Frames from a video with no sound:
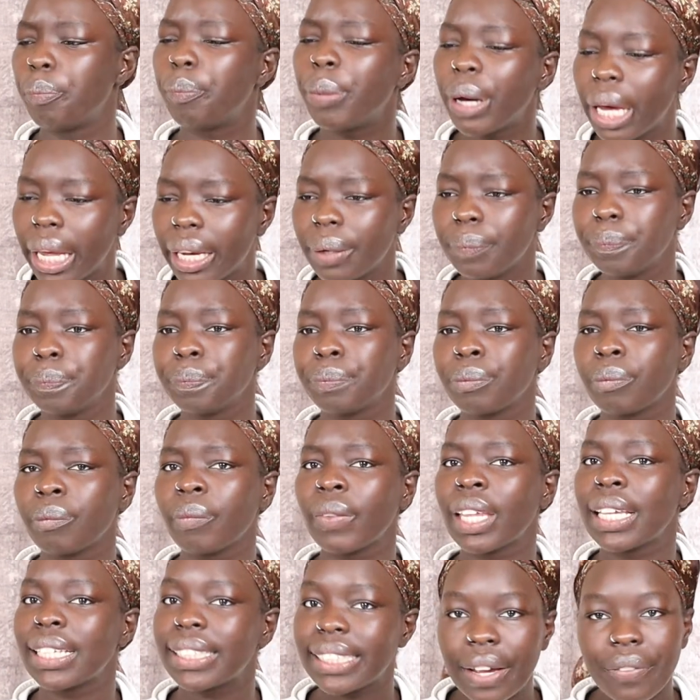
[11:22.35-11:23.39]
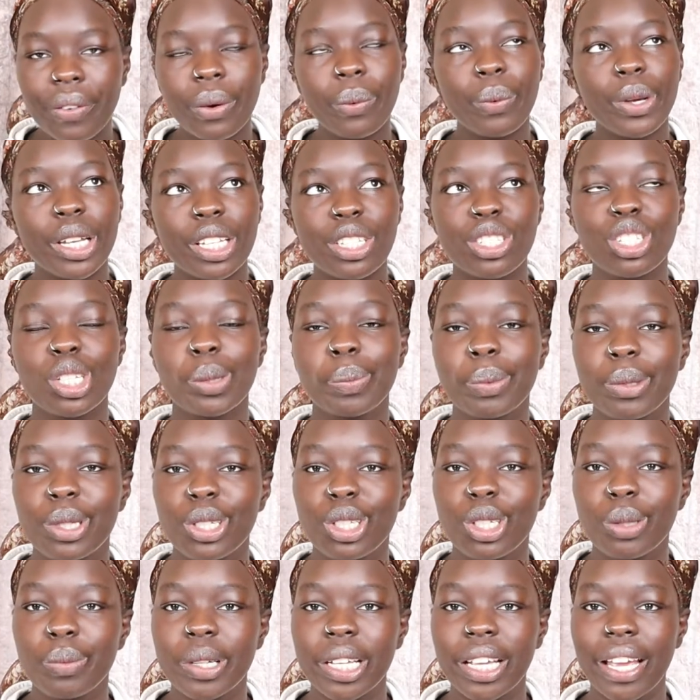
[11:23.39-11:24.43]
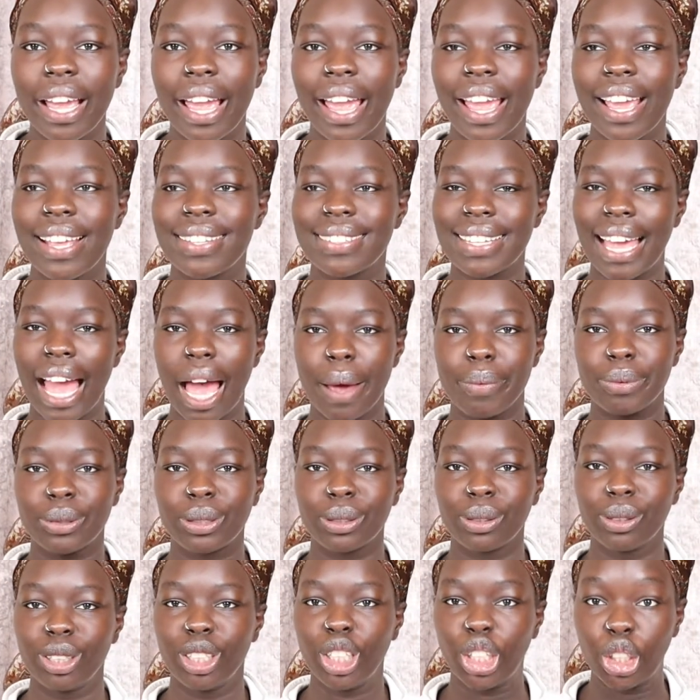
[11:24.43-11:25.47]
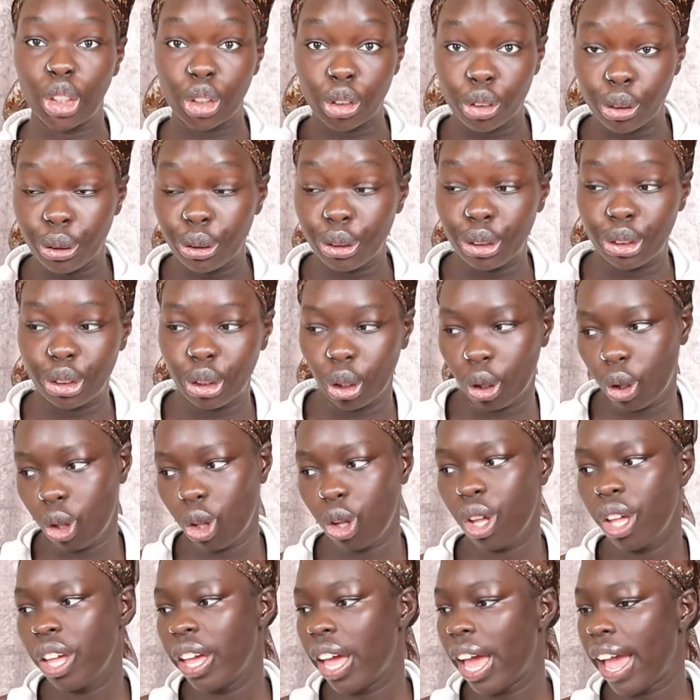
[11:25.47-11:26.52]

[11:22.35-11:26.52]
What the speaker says: But 7 weeks supernumerary is absolutely crucial,